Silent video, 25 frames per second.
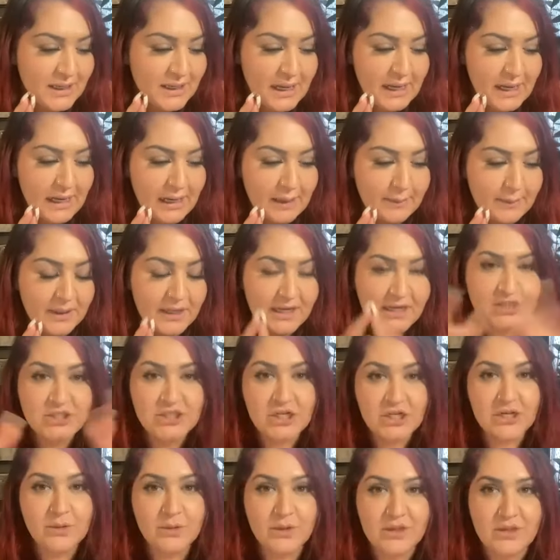and I
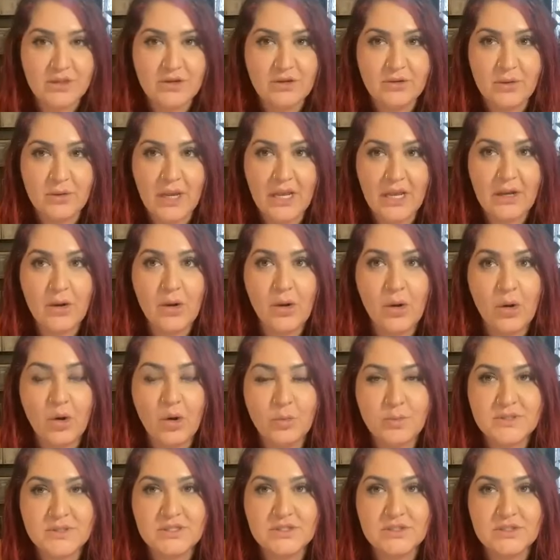share it with you in
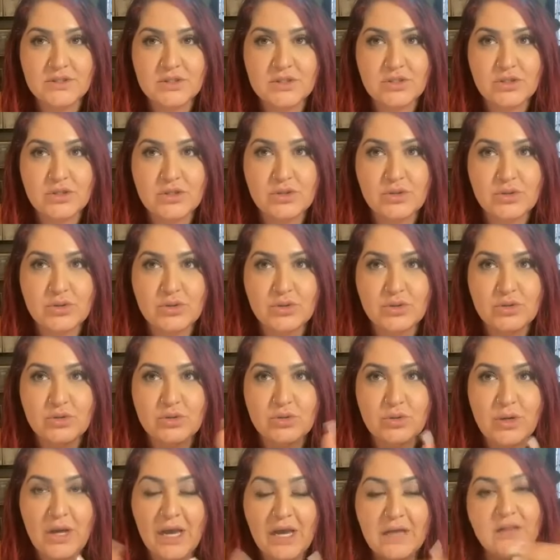hopes
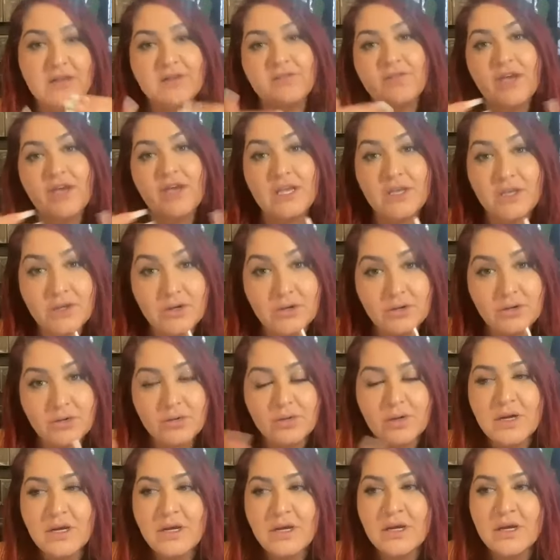to elevate
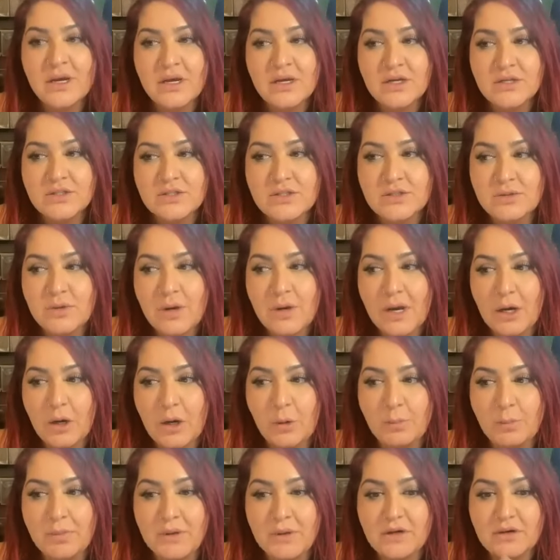you, to
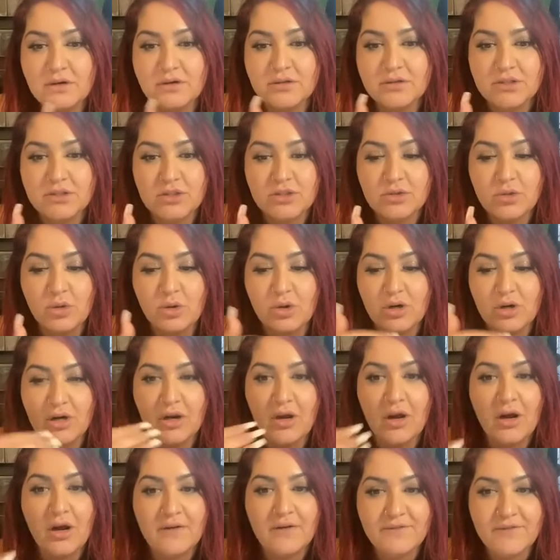help build your
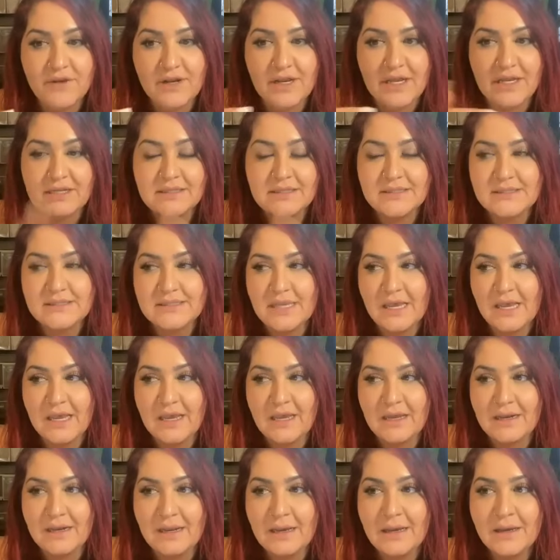confidence.
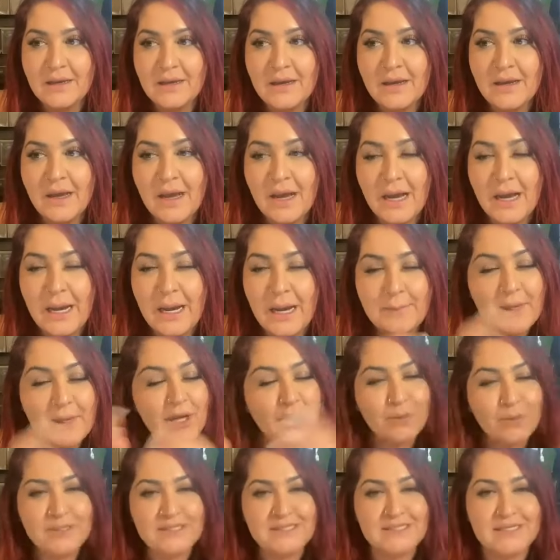And I
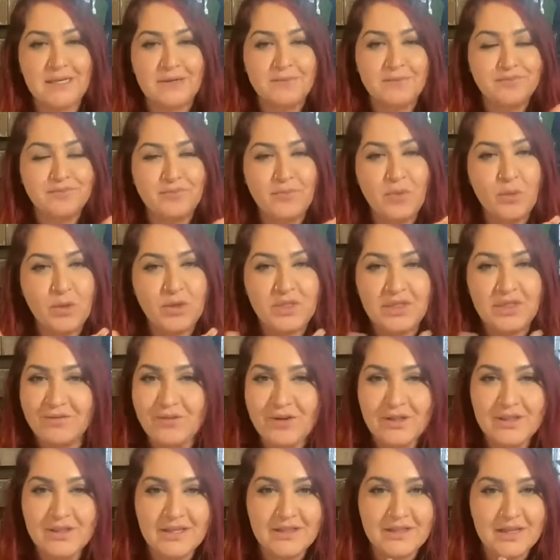always say, with
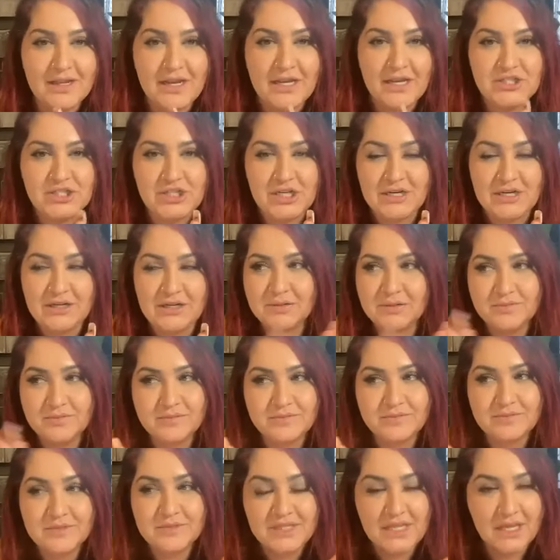everything that I share,
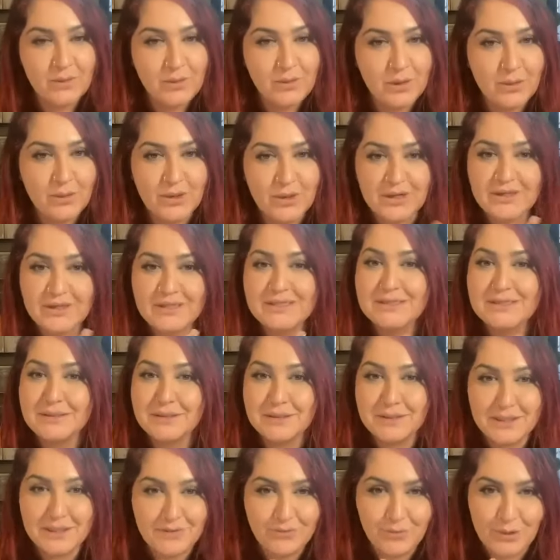take what works,
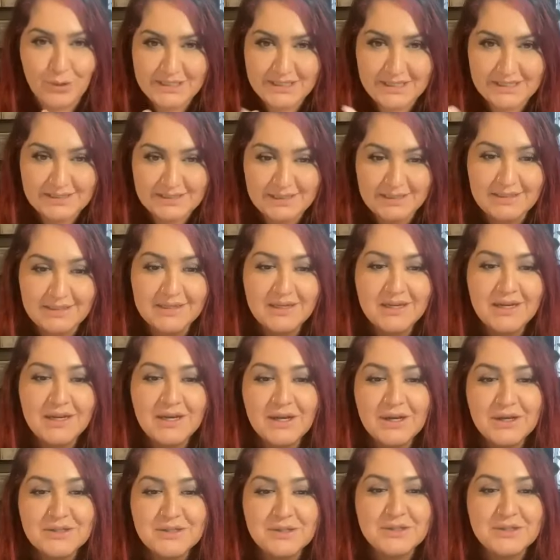leave what doesn't.
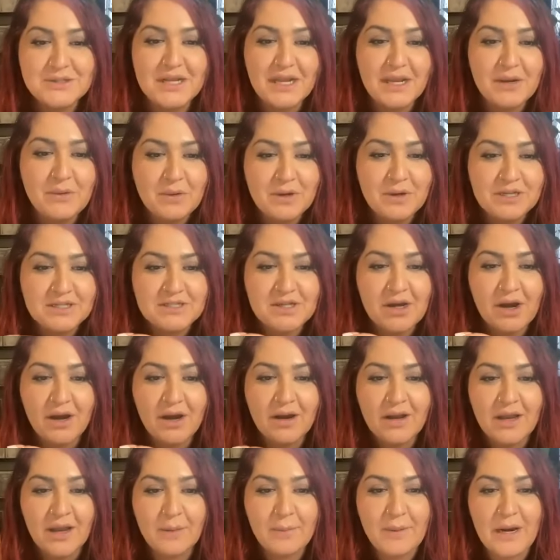So today I want to
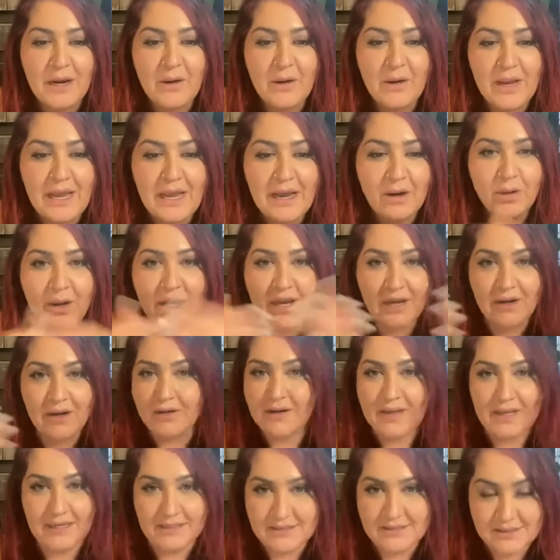talk about how hair
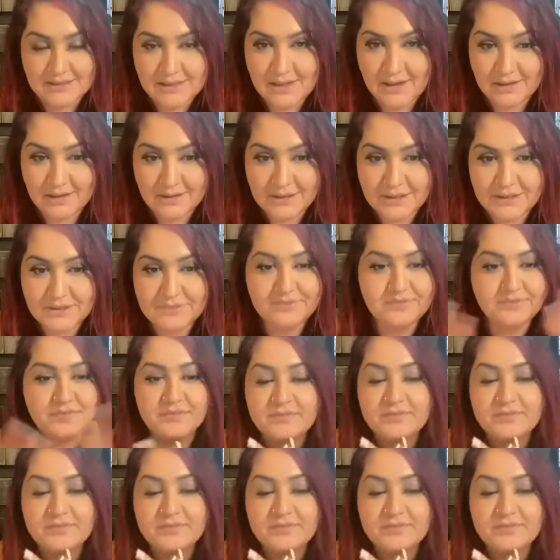gets its color.